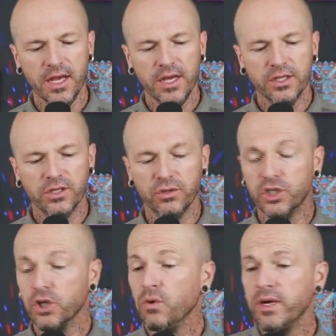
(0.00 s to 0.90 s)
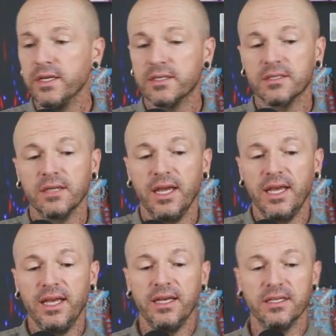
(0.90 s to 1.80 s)
So choice
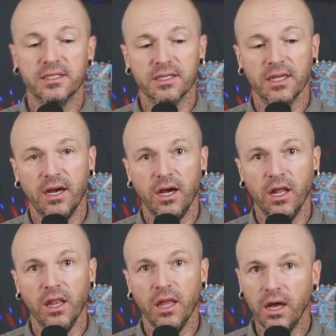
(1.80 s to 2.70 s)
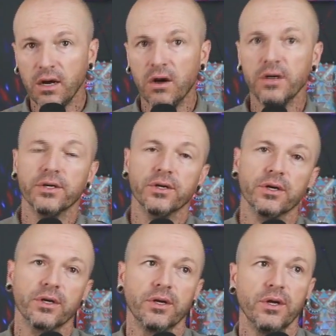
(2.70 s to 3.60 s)
is a lot harder,